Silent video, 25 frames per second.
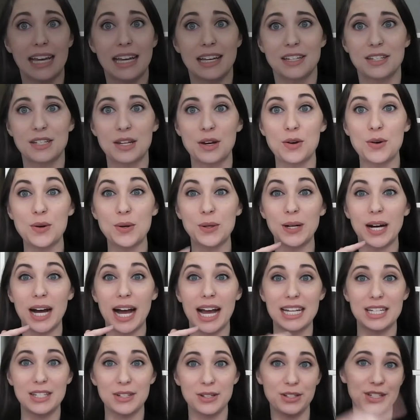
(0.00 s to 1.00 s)
so
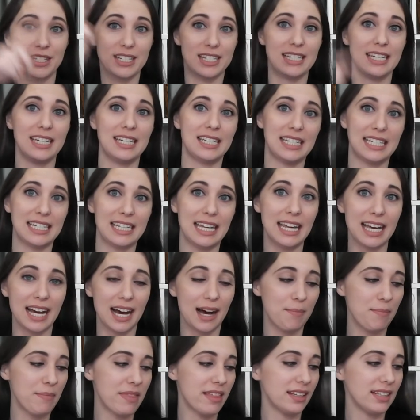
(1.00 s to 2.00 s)
I do just need to knit
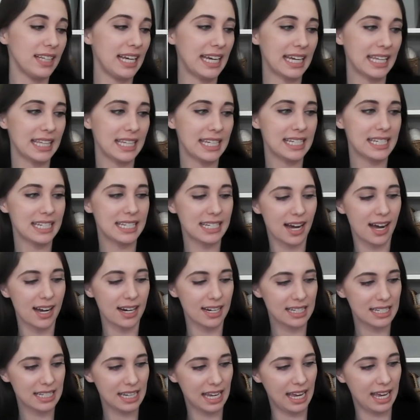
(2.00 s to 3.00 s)
up the leg of these
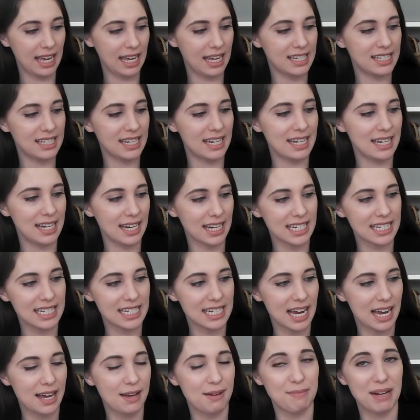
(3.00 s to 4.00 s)
socks and next
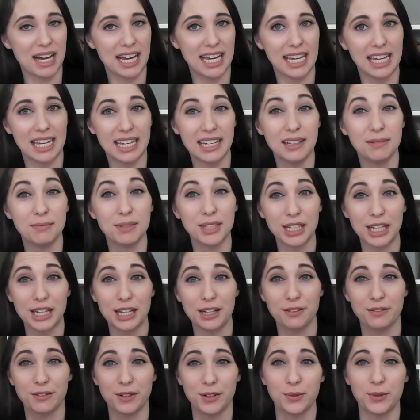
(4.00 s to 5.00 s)
time I am
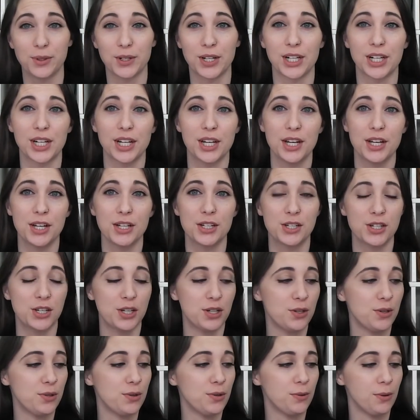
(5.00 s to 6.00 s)
looking forward
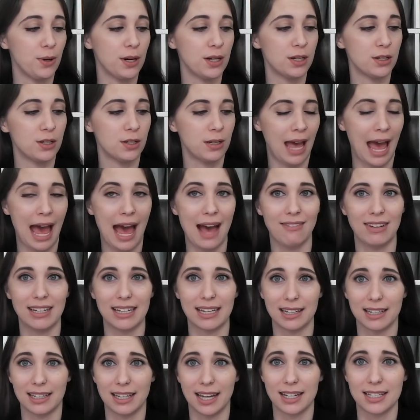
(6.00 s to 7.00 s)
to having
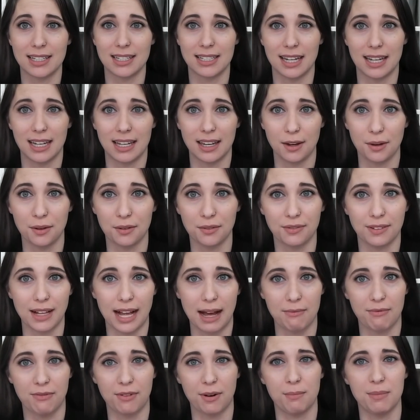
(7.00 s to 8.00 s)
a gusset heel
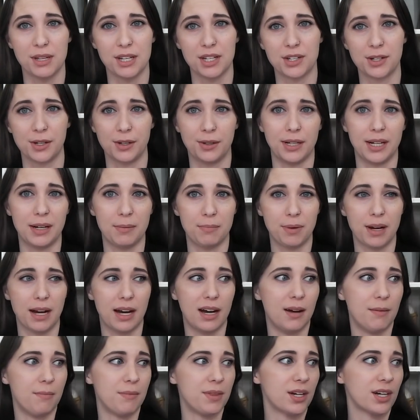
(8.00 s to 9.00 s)
flap from the toe up.
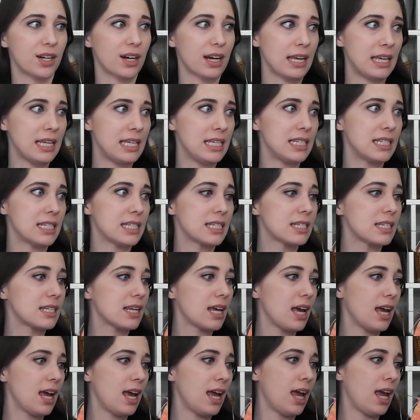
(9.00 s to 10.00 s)
Um, there is
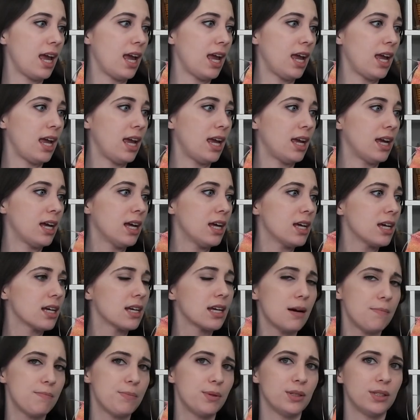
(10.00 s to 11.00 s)
a
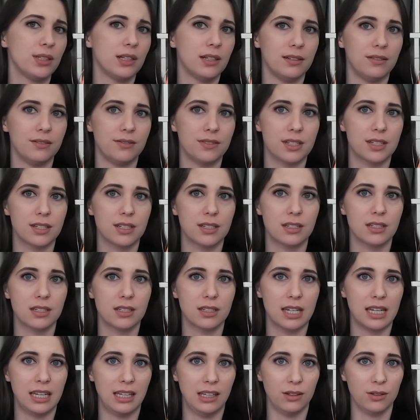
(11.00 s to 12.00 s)
couple of
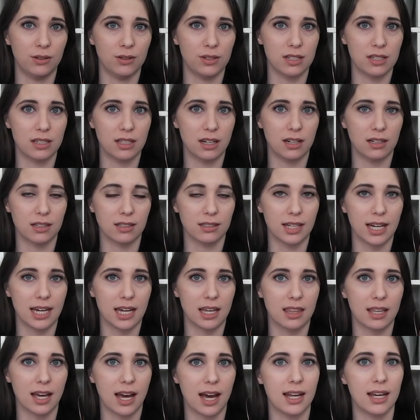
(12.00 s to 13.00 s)
heels that are
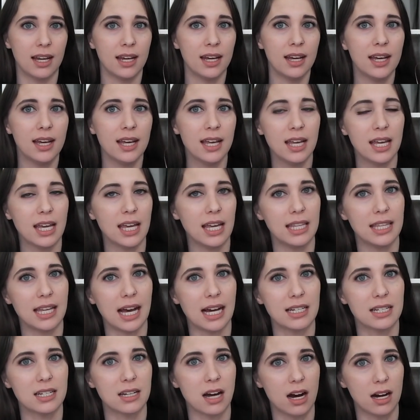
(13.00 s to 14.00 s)
like that in
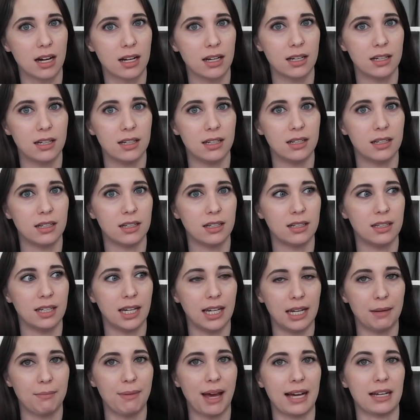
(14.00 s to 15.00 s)
that sock
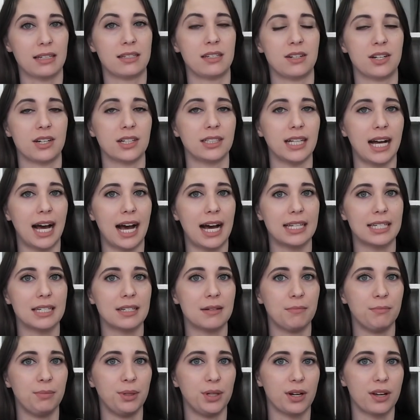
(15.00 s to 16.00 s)
knitting
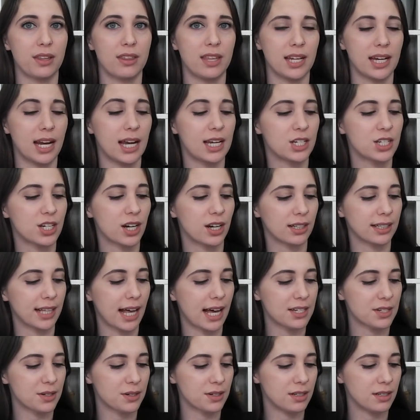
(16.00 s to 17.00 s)
masterclass book that I shared
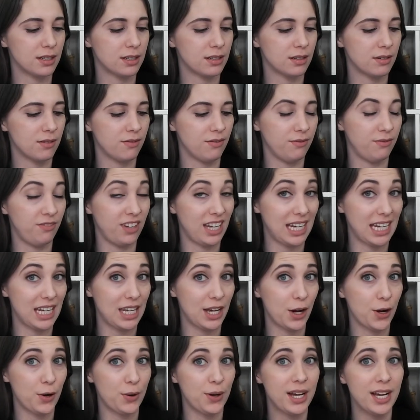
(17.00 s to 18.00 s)
last
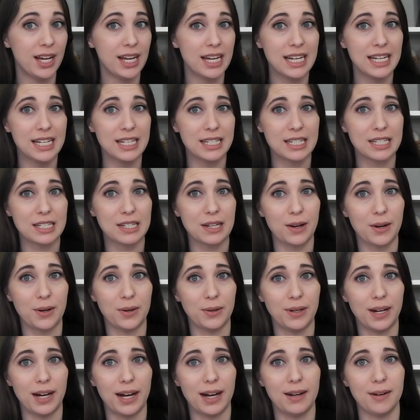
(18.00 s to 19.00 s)
video.
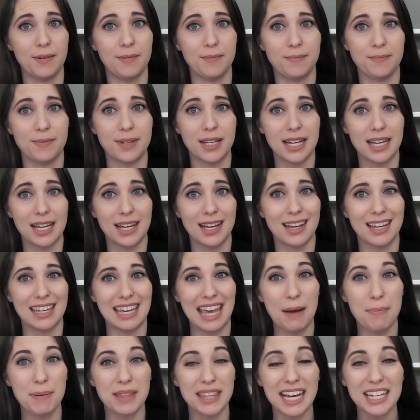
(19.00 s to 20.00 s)
So, um,
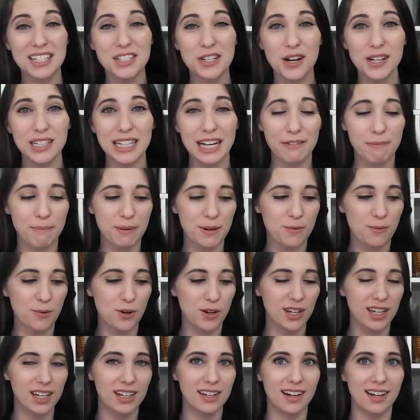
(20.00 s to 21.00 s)
yeah, but that's all I've been
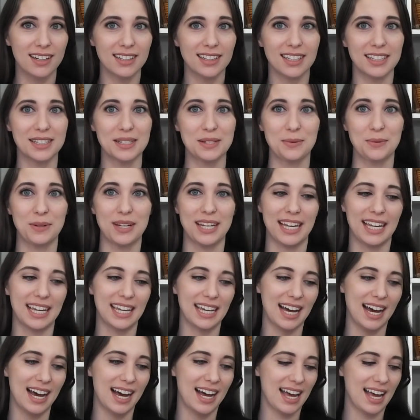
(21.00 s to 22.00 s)
working on this
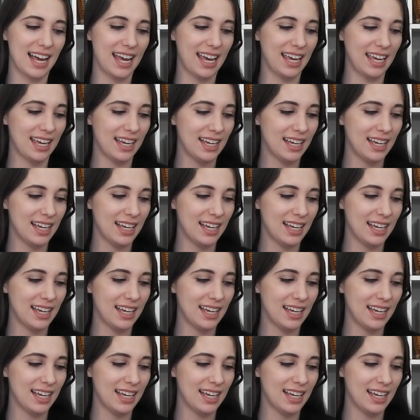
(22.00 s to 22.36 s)
week. I,